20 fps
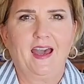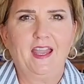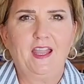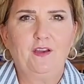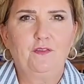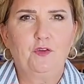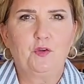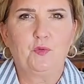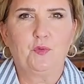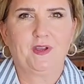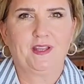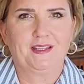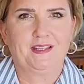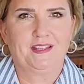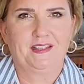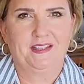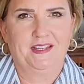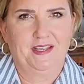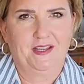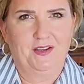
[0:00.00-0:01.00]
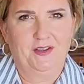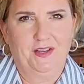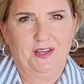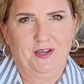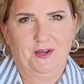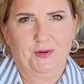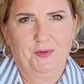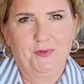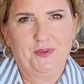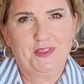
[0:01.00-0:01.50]
Hi everyone, Lanell
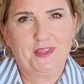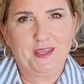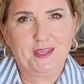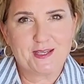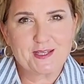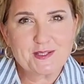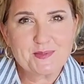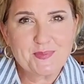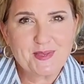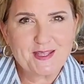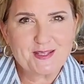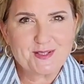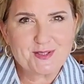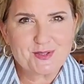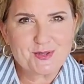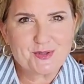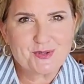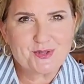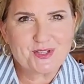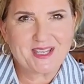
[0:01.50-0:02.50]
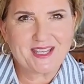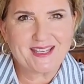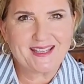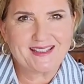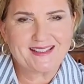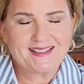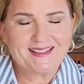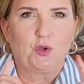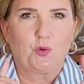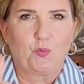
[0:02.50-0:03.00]
here with Expats
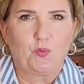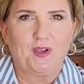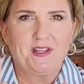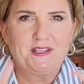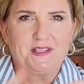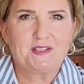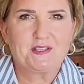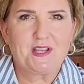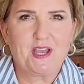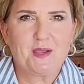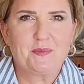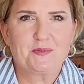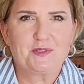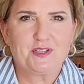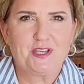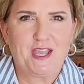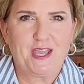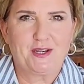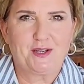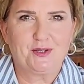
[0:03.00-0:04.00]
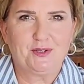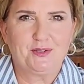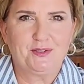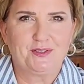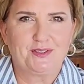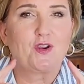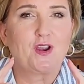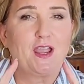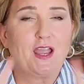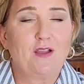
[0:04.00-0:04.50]
Toolkit, your one-stop channel
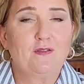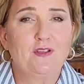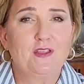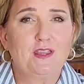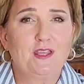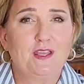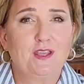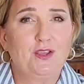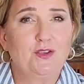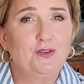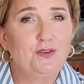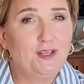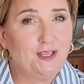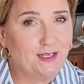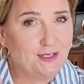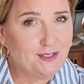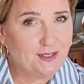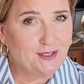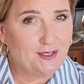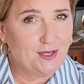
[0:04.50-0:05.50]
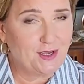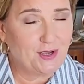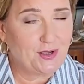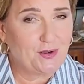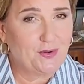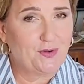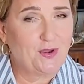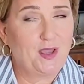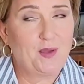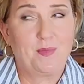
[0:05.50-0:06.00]
for everything you need to
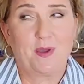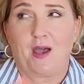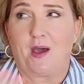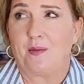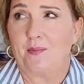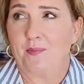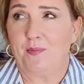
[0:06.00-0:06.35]
know about